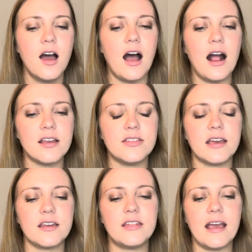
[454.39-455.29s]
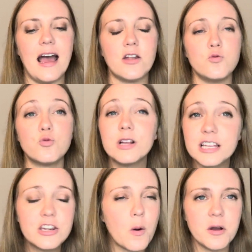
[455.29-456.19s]
I think they had
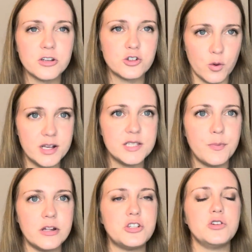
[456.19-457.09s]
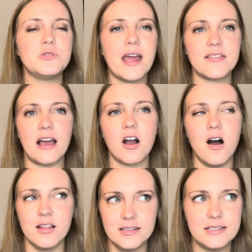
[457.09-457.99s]
really no other choice but to take that
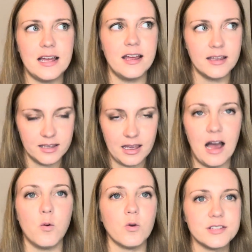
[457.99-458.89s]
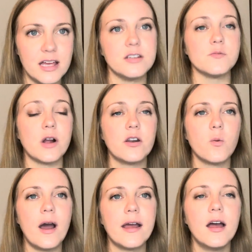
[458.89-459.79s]
call and say, yeah, we'll send him right
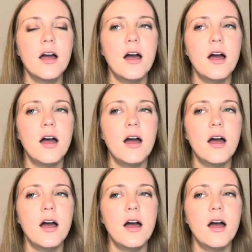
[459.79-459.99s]
away.